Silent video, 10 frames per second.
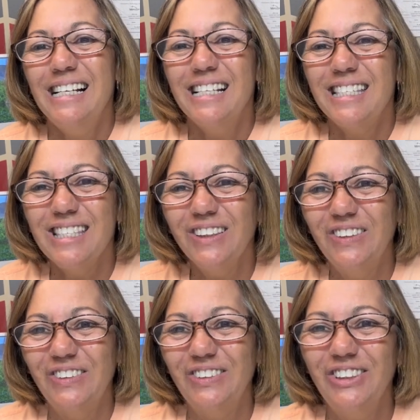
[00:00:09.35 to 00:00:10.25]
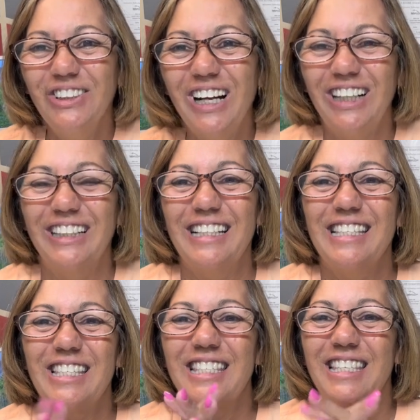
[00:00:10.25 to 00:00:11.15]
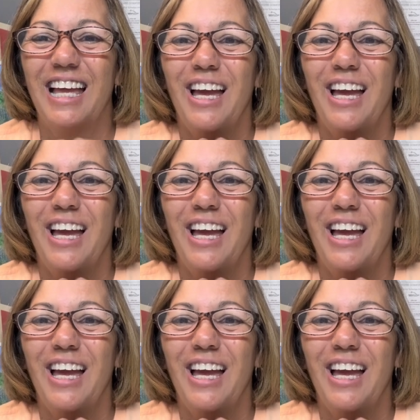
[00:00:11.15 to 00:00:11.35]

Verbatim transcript: So, you guys,